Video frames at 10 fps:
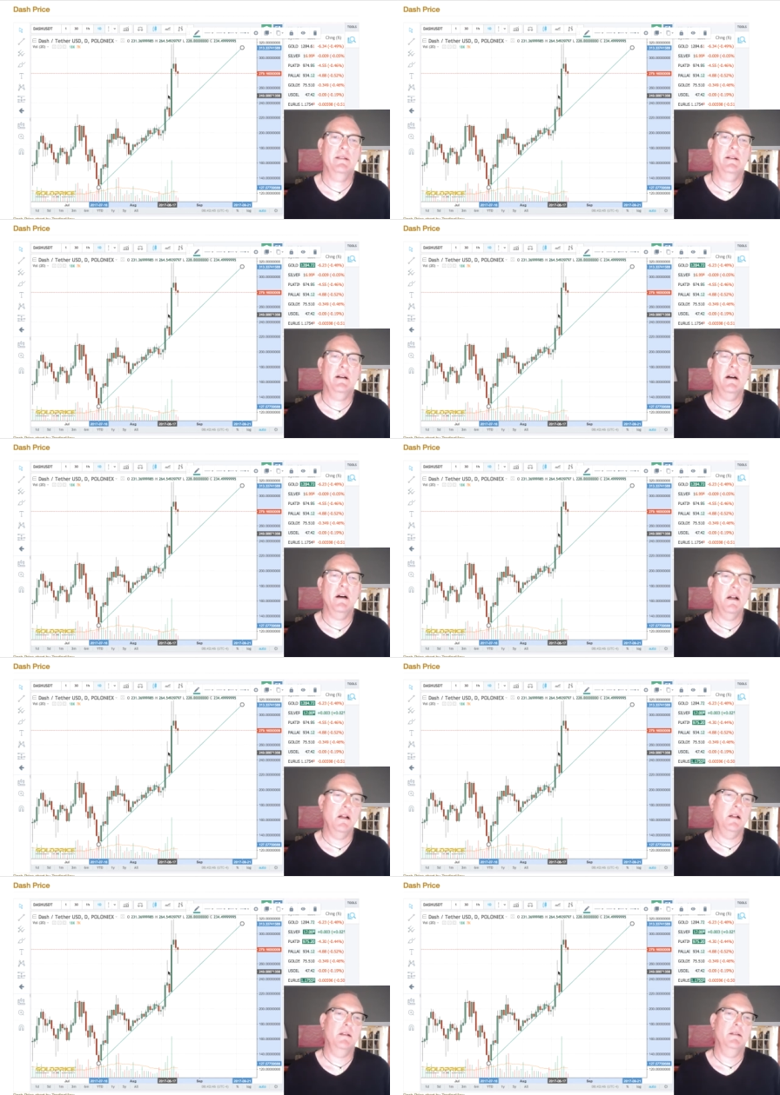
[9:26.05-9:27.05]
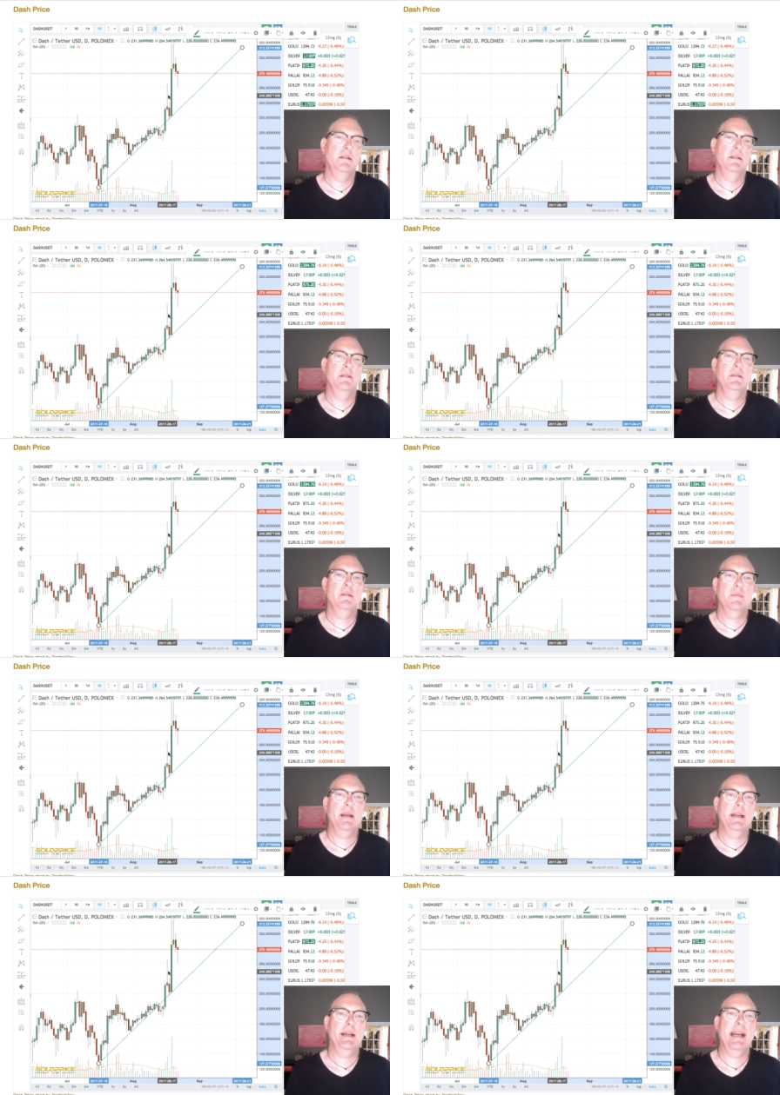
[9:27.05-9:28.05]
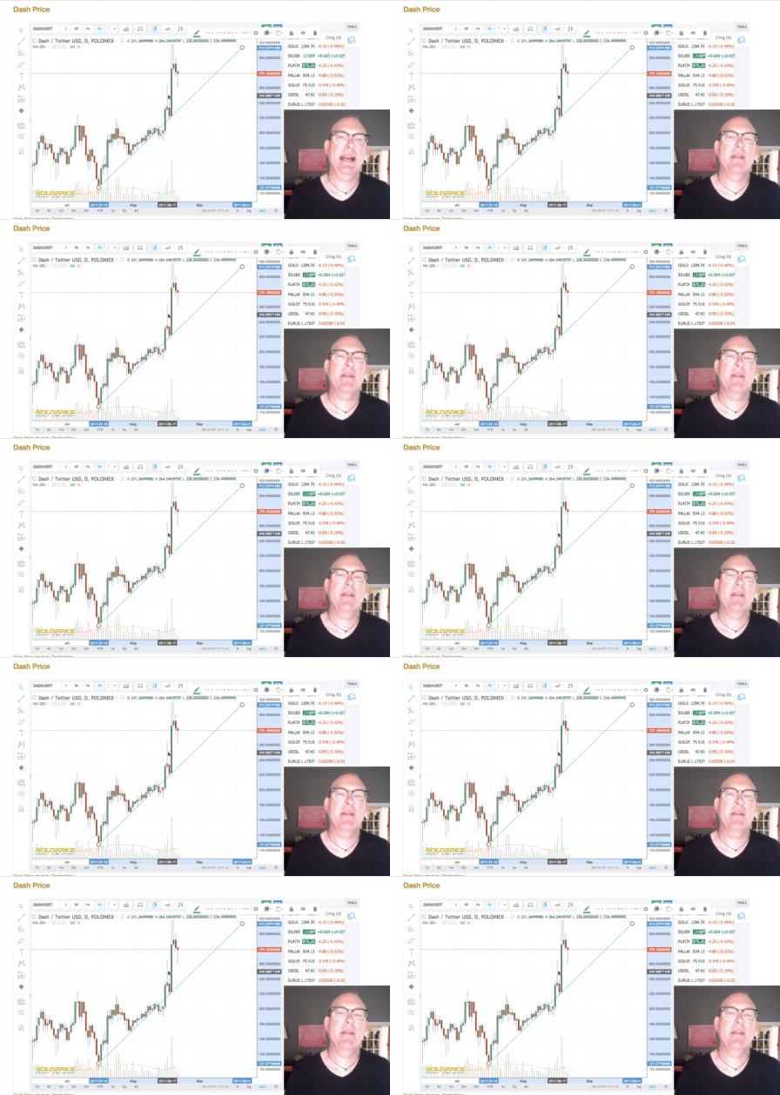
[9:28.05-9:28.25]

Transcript: They're all Tulip Mania.